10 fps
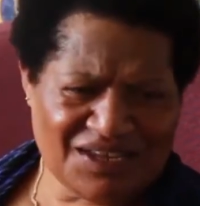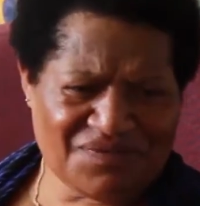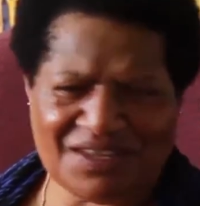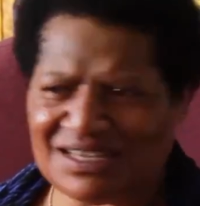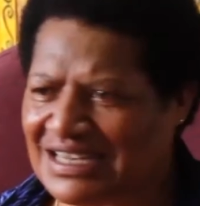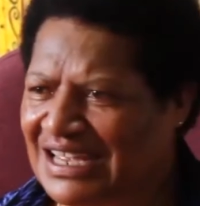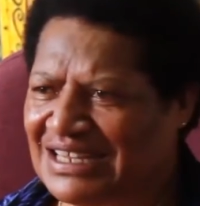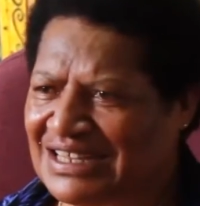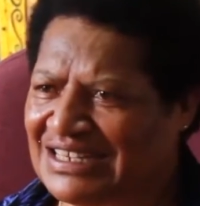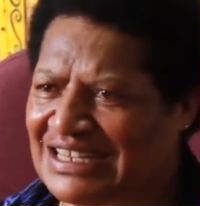if there's
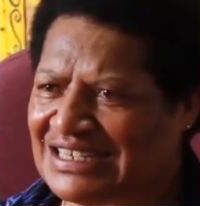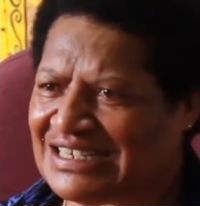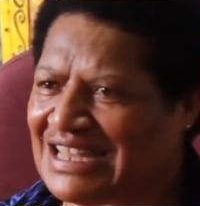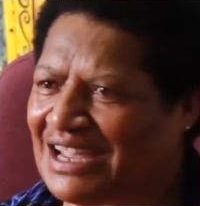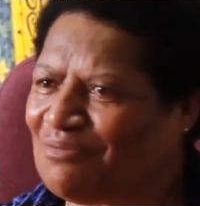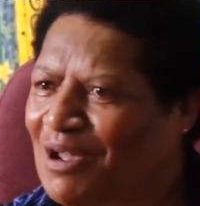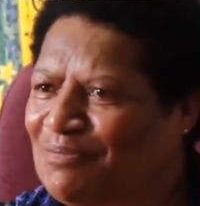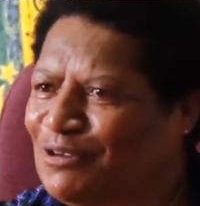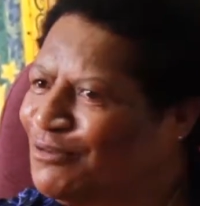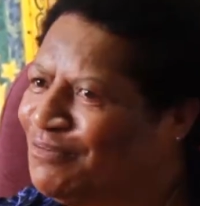anything that's like my
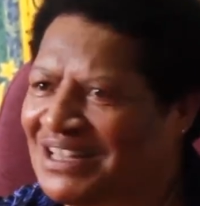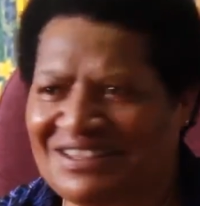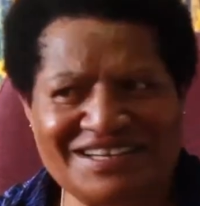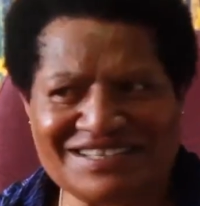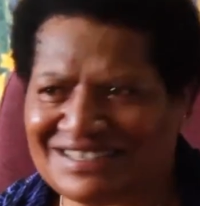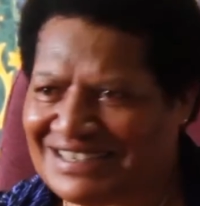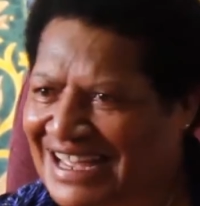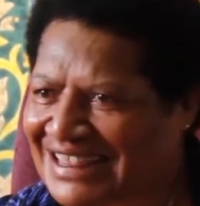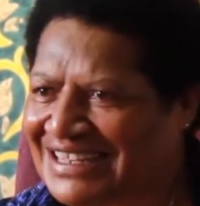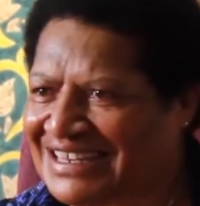bilum, but there's
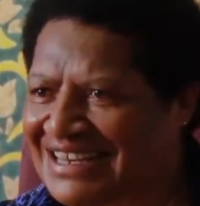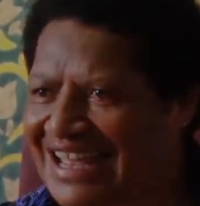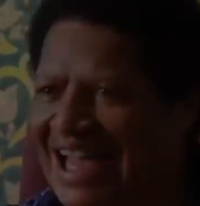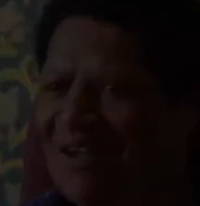nothing